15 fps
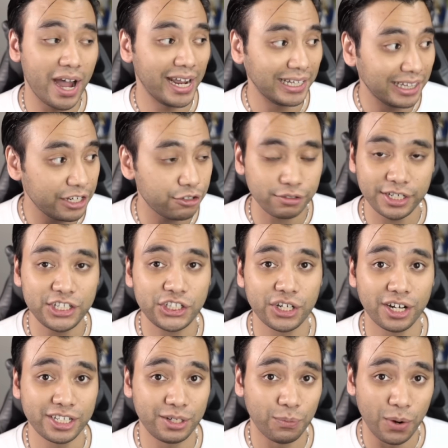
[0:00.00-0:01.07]
I literally
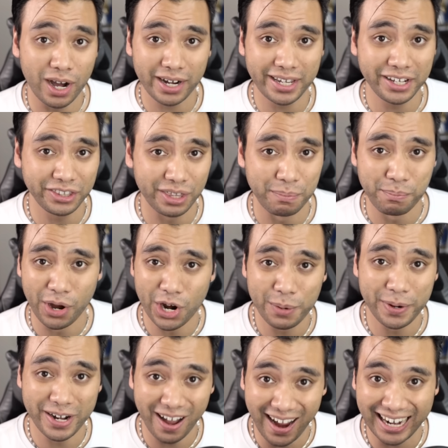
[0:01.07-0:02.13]
started working the
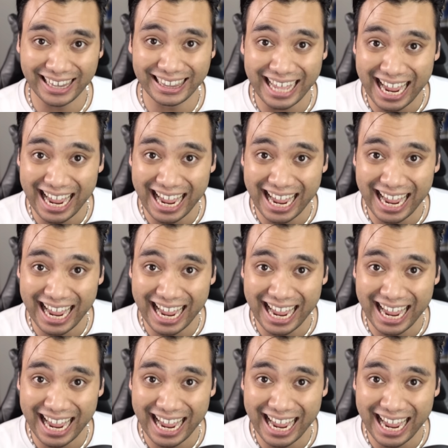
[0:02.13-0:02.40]
moment I